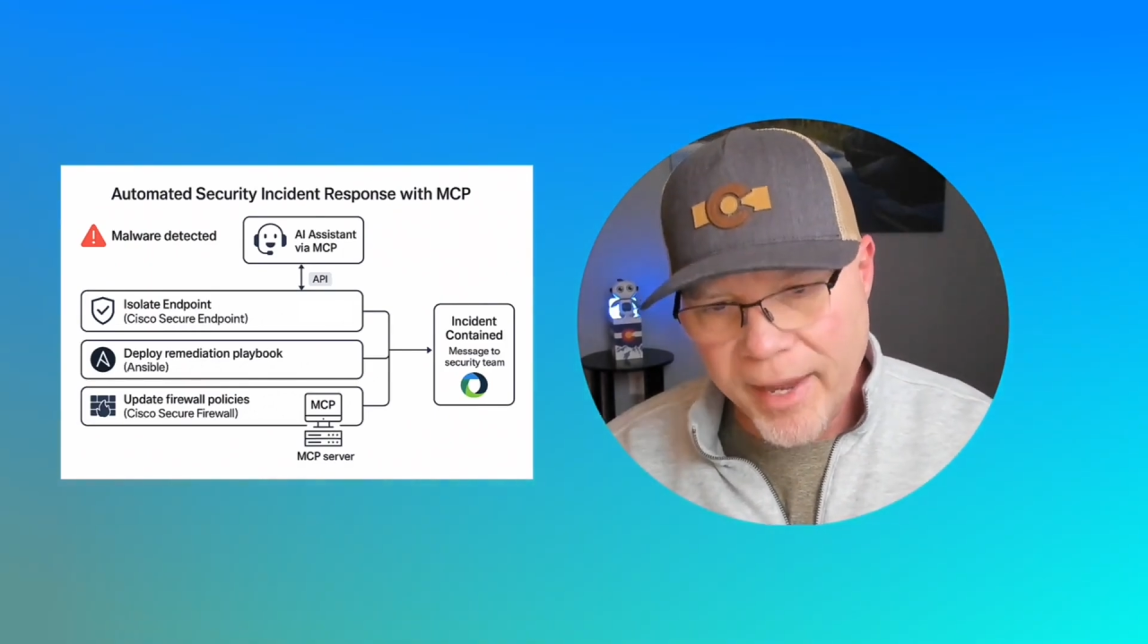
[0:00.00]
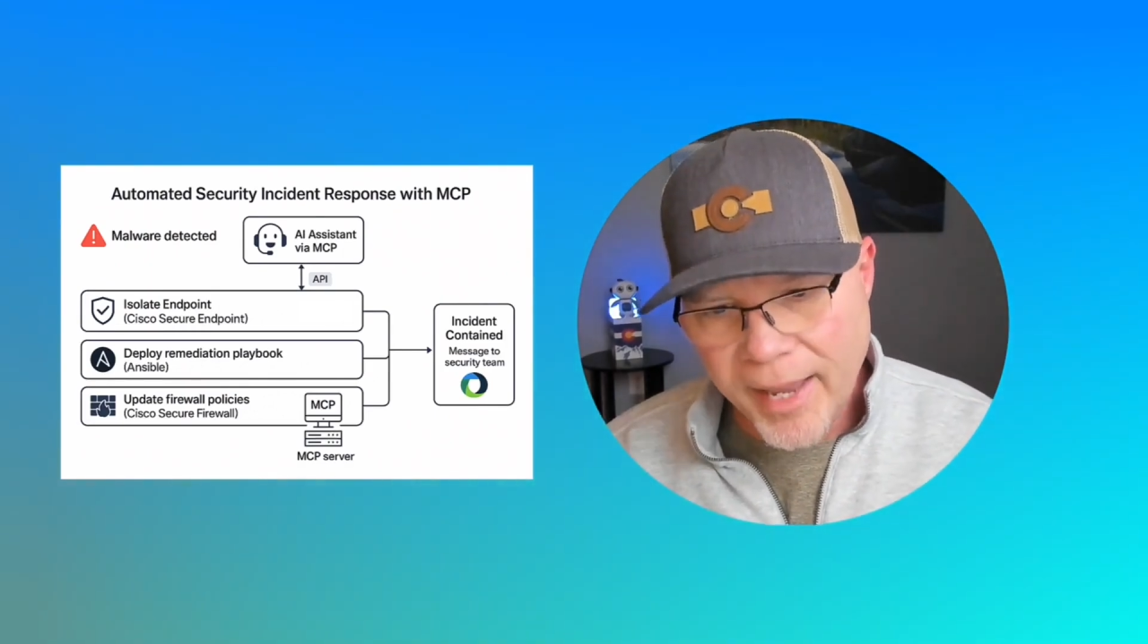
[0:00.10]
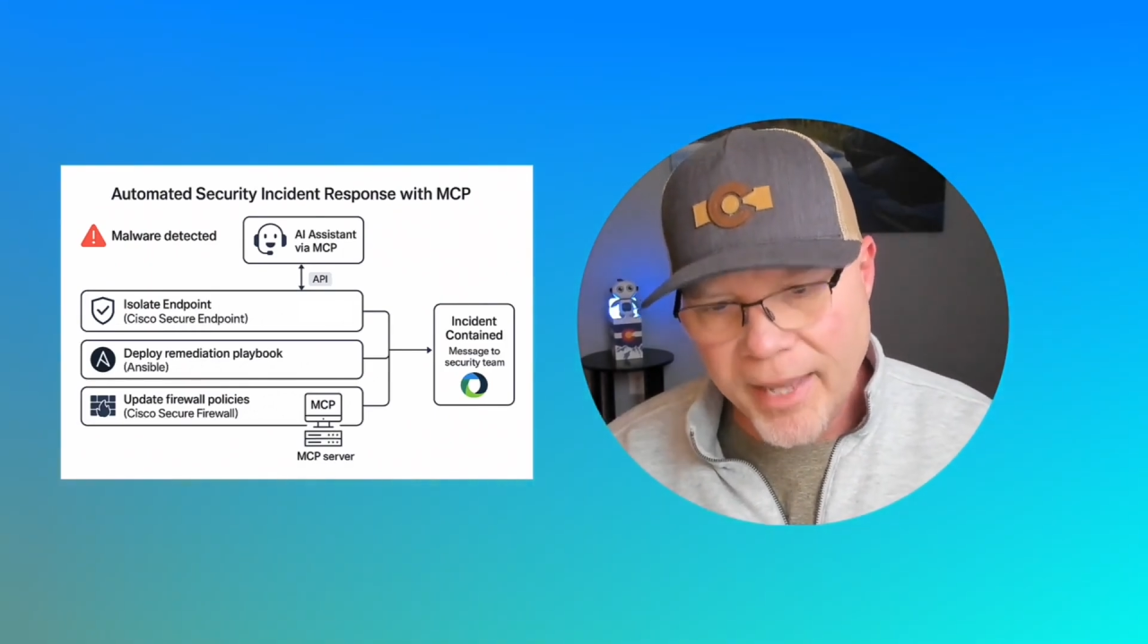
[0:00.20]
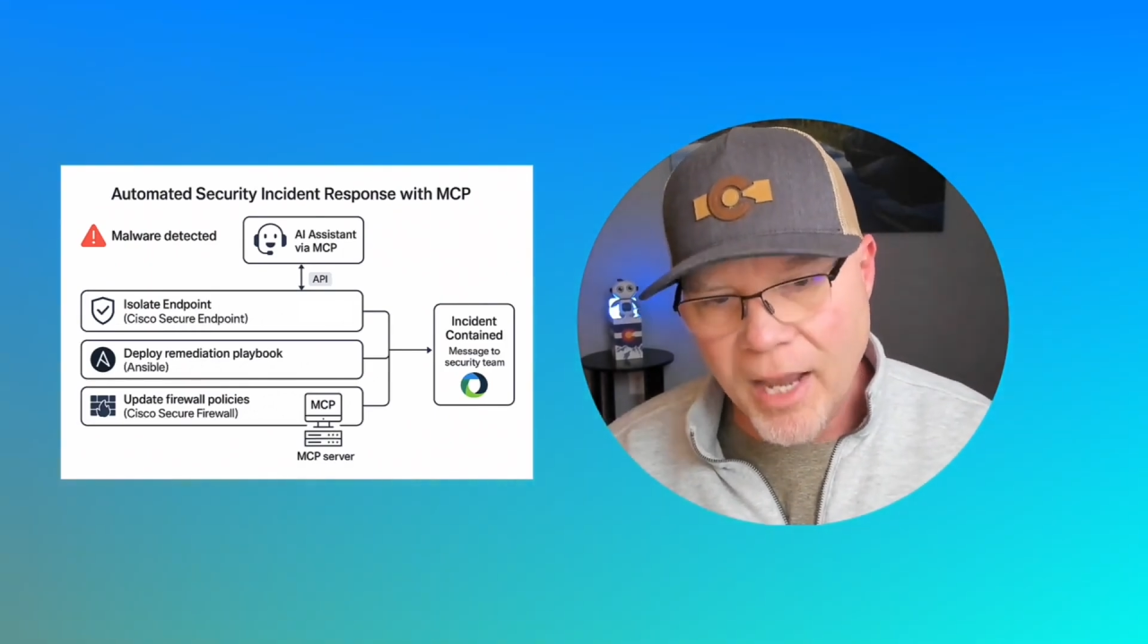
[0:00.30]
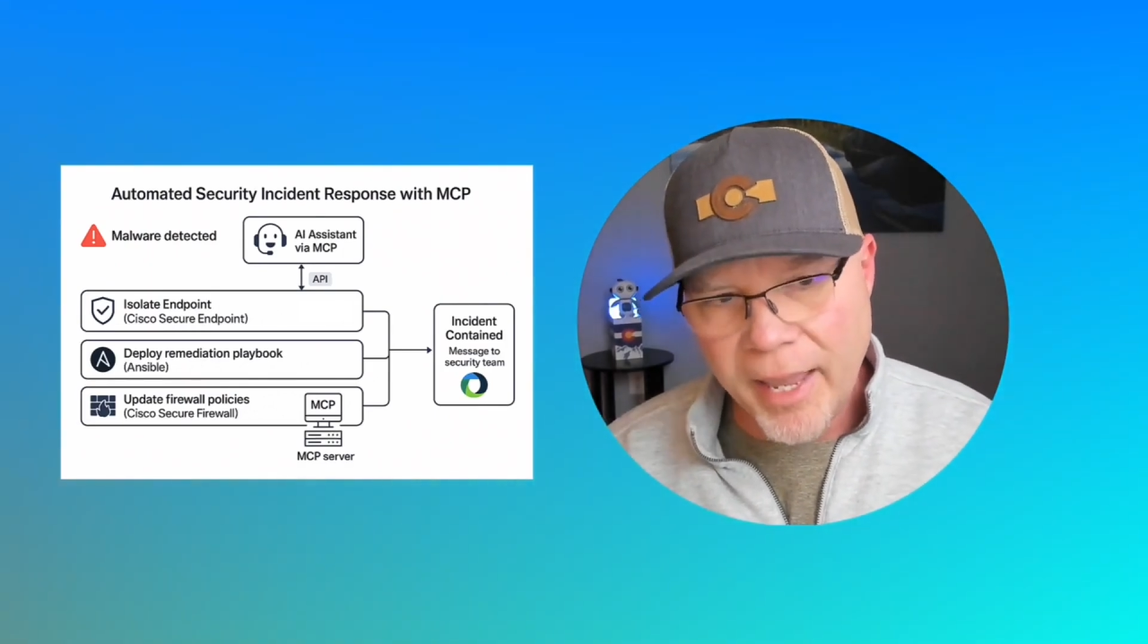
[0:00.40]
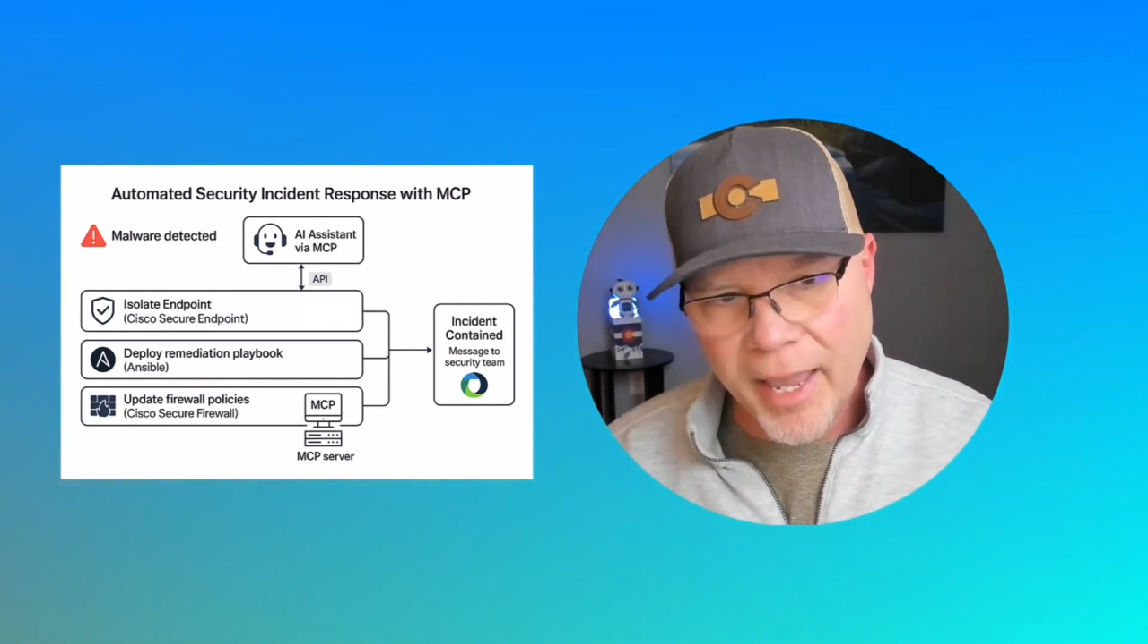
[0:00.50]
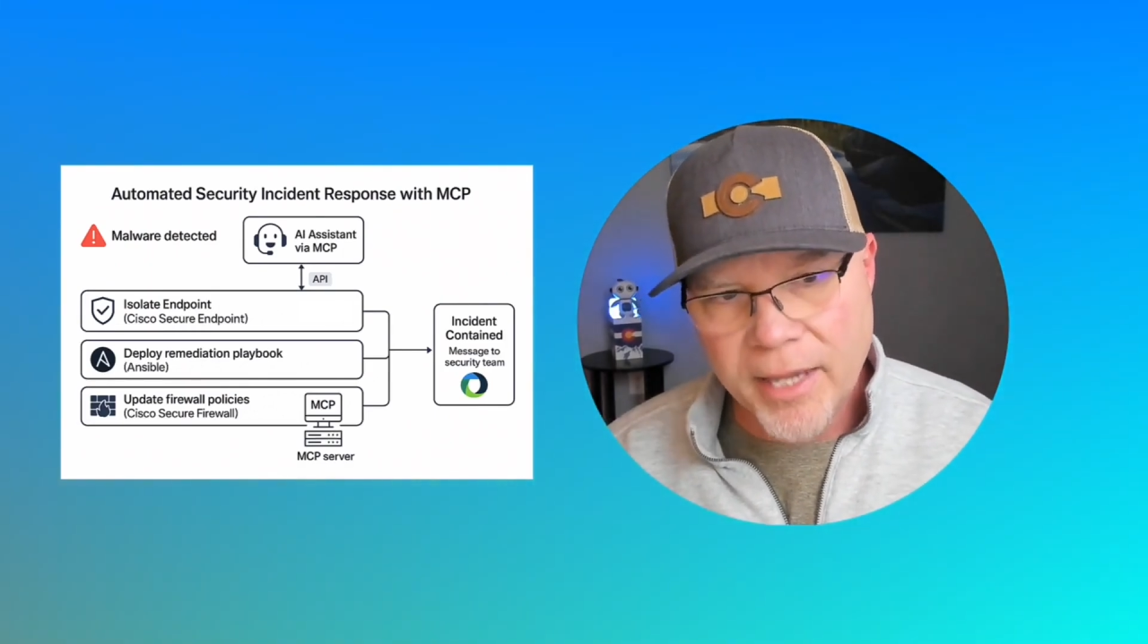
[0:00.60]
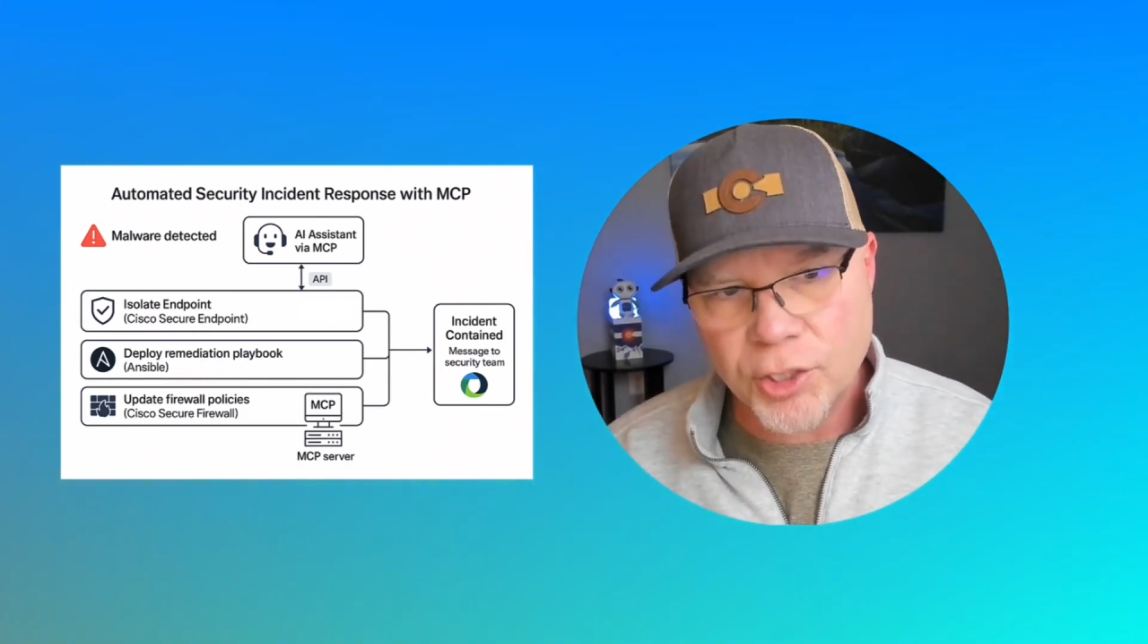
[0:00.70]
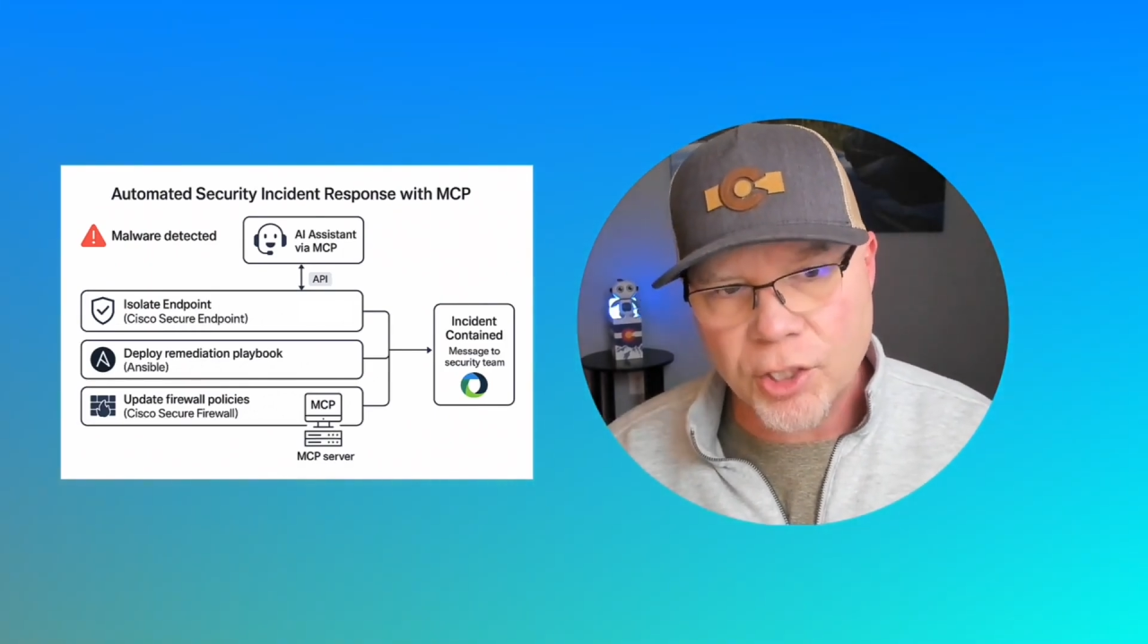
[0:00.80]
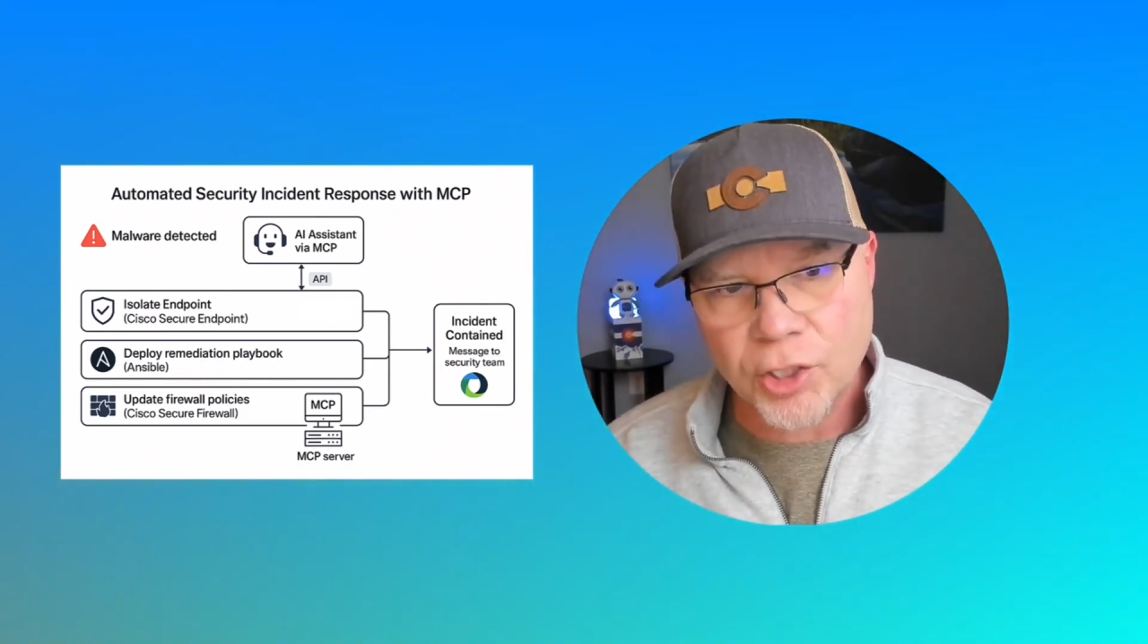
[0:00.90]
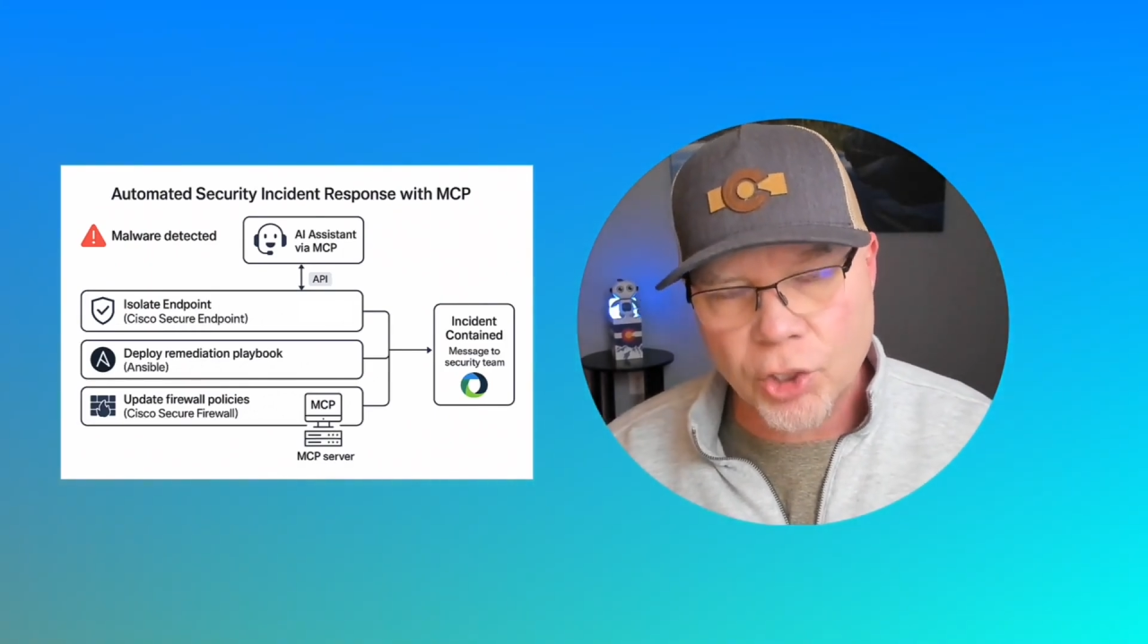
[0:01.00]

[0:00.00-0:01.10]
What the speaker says: that AI agent